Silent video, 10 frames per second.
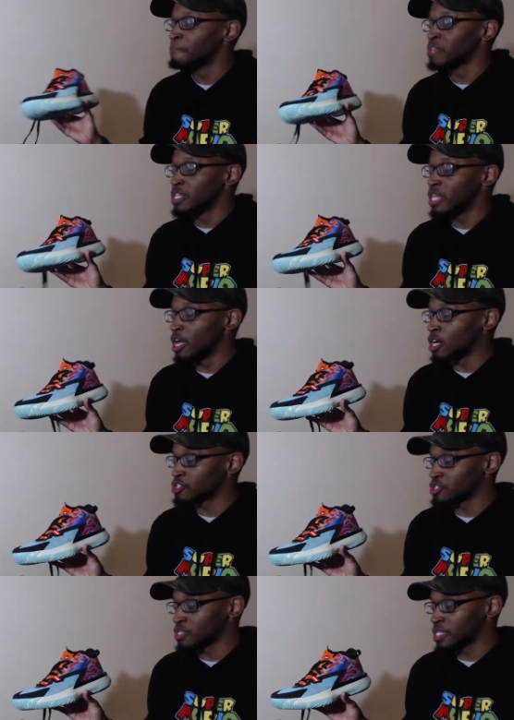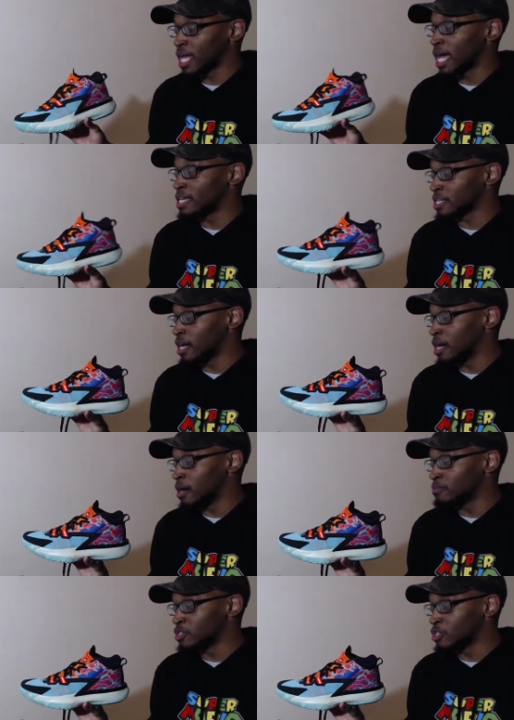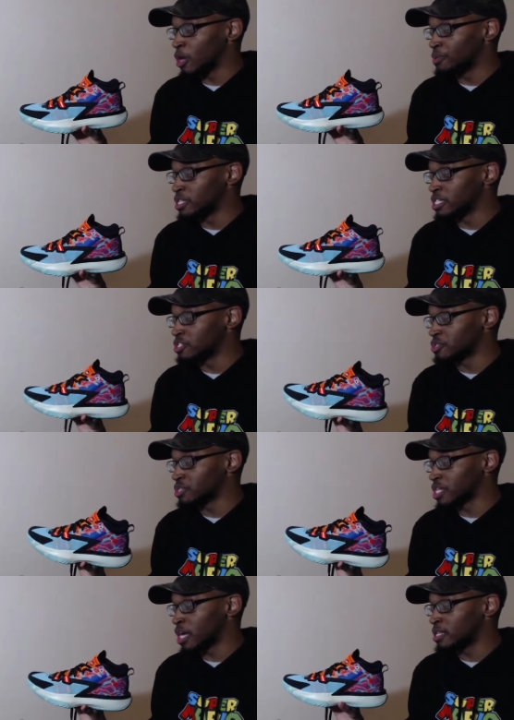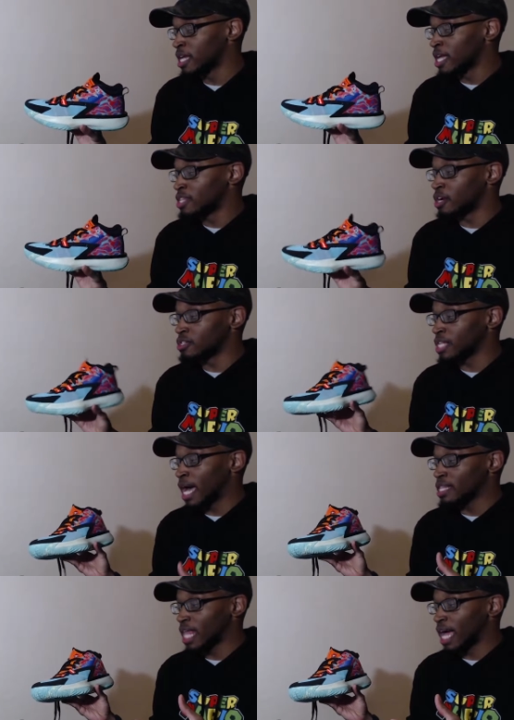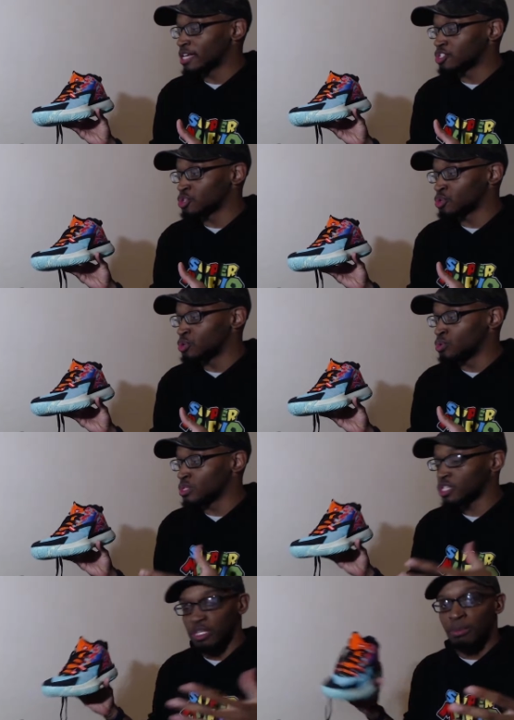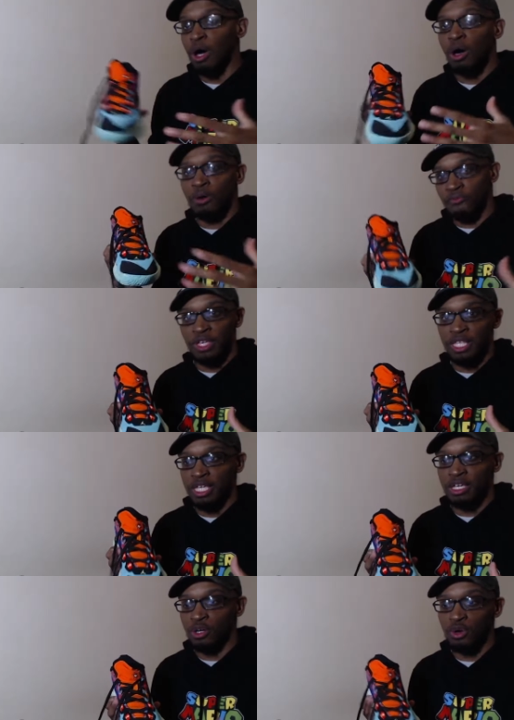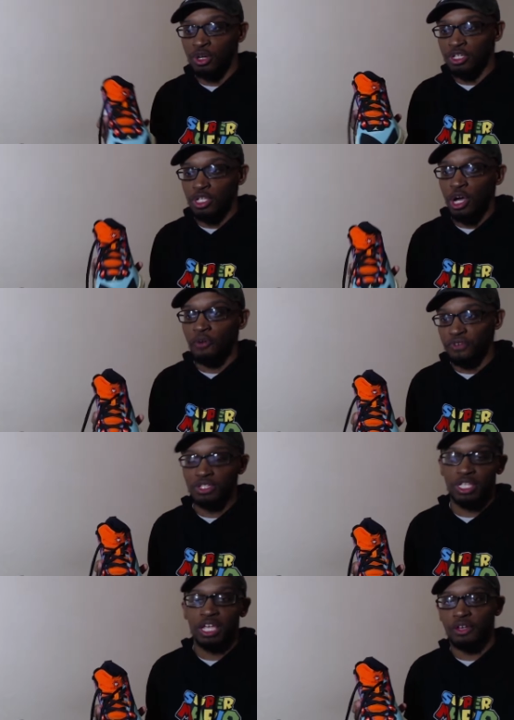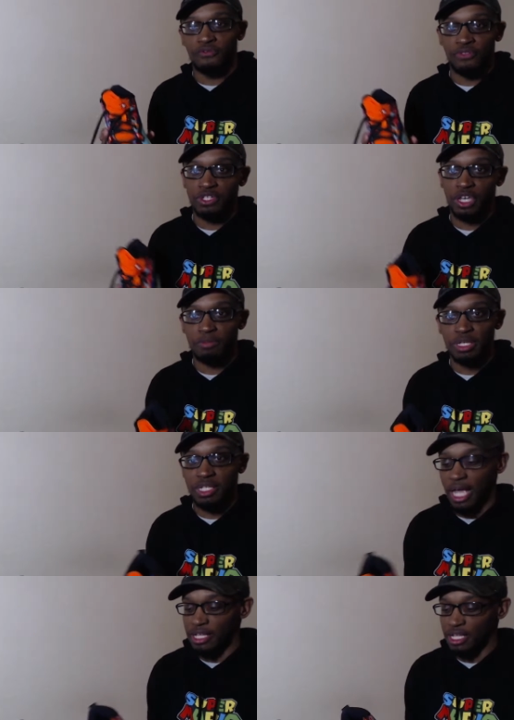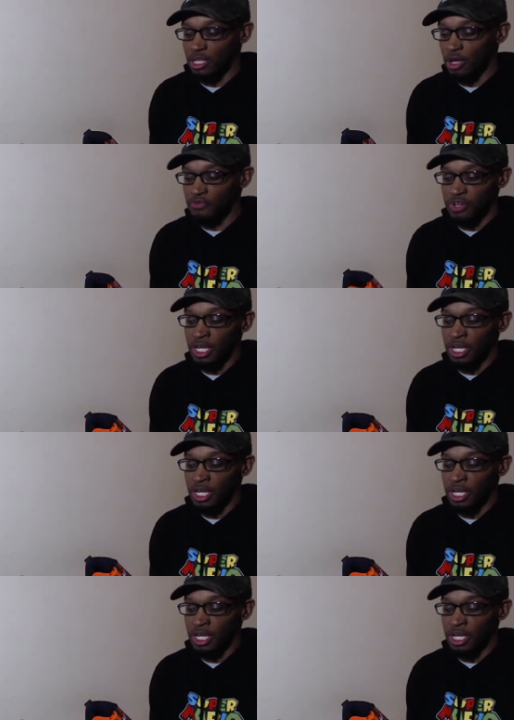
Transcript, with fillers: they are true to size. Um, you know, putting these shoes on, they're not like too small fitting or, you know, feels like your foot's going to be sliding all over.